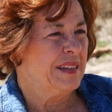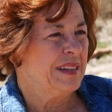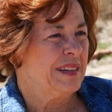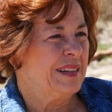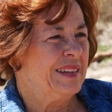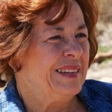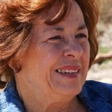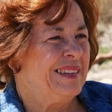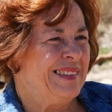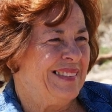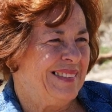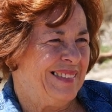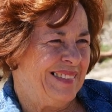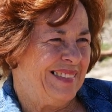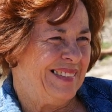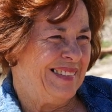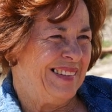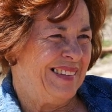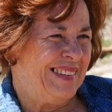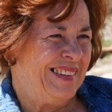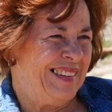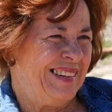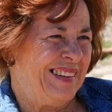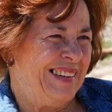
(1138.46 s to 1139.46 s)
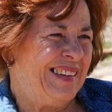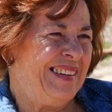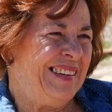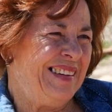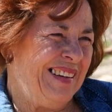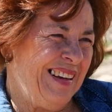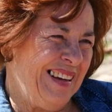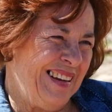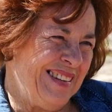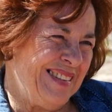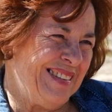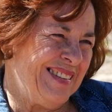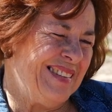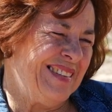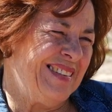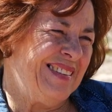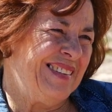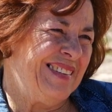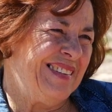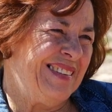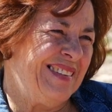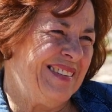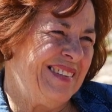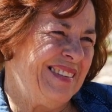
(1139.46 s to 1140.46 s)
actually leading me to one of my next questions yes.
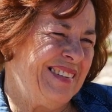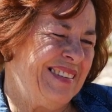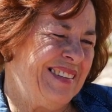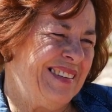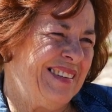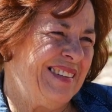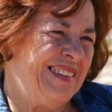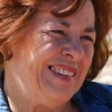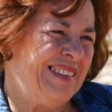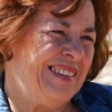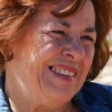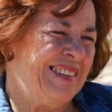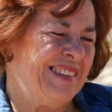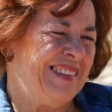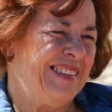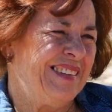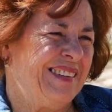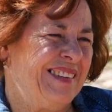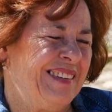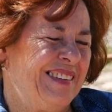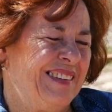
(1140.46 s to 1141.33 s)
is that like